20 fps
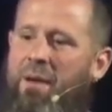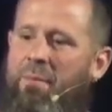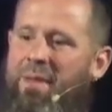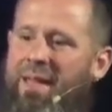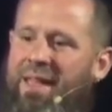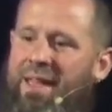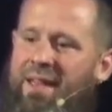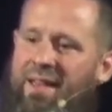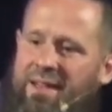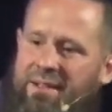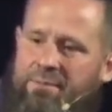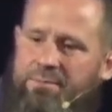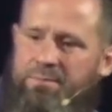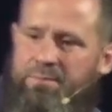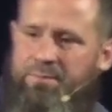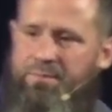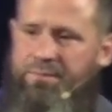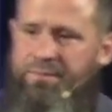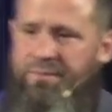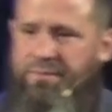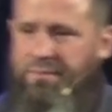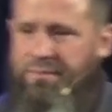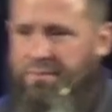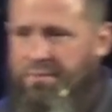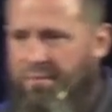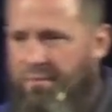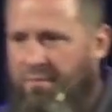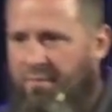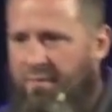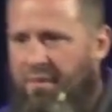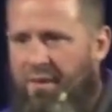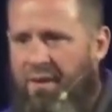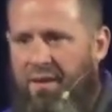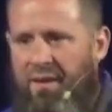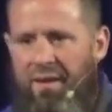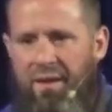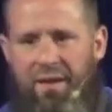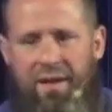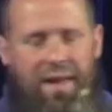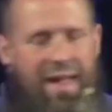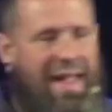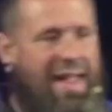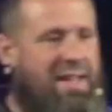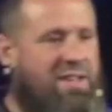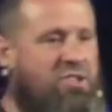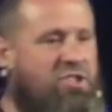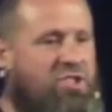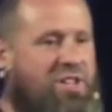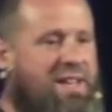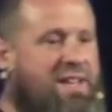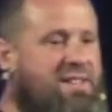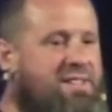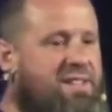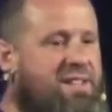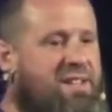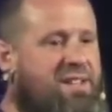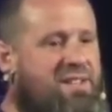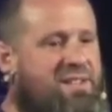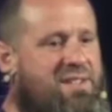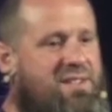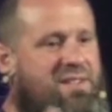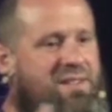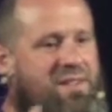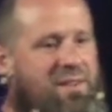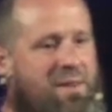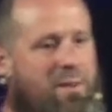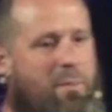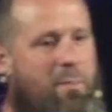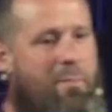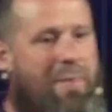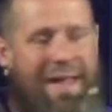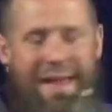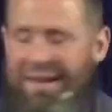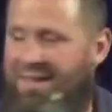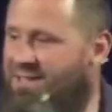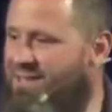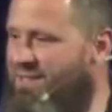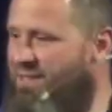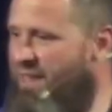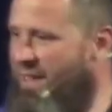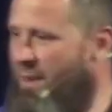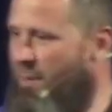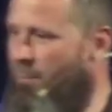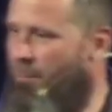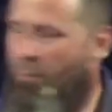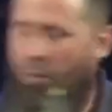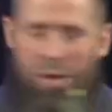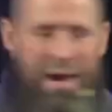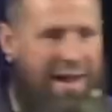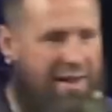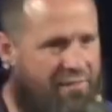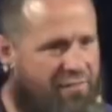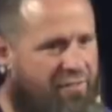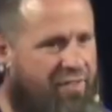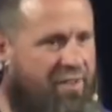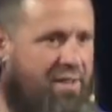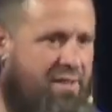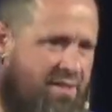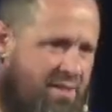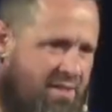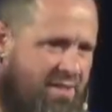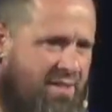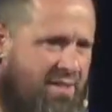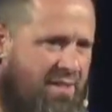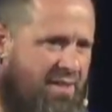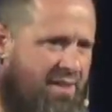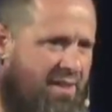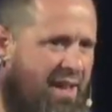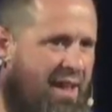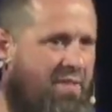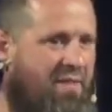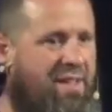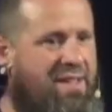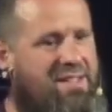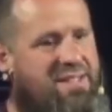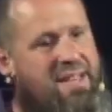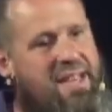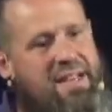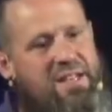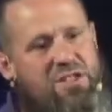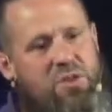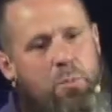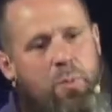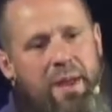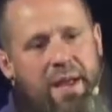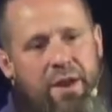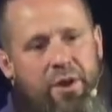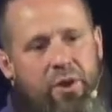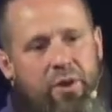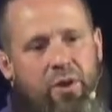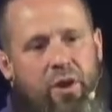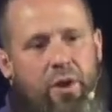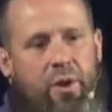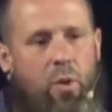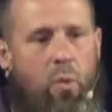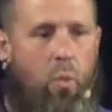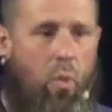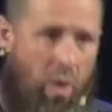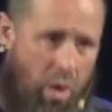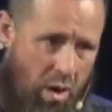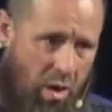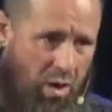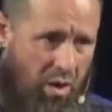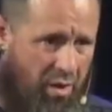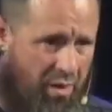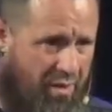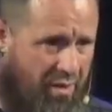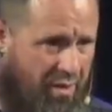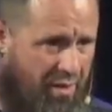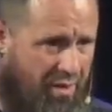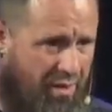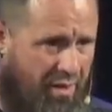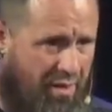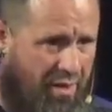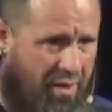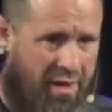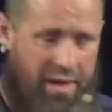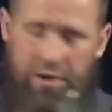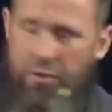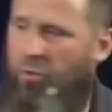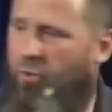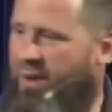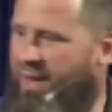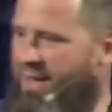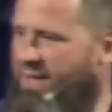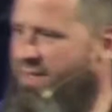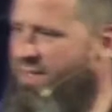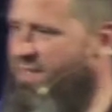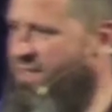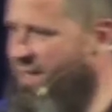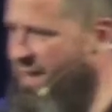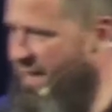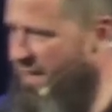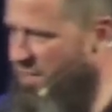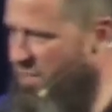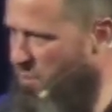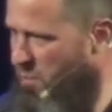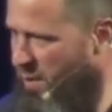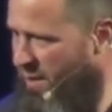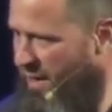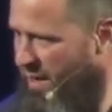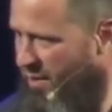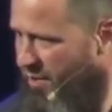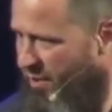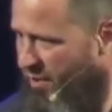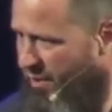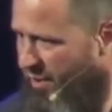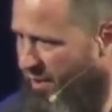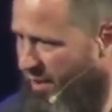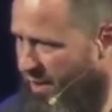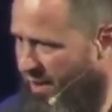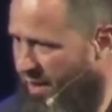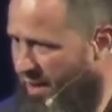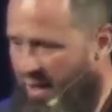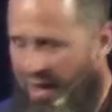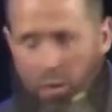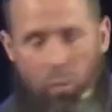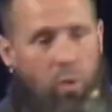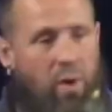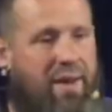they come in, and Jesus makes them breakfast, and then takes Peter on a walk, and reinstates Peter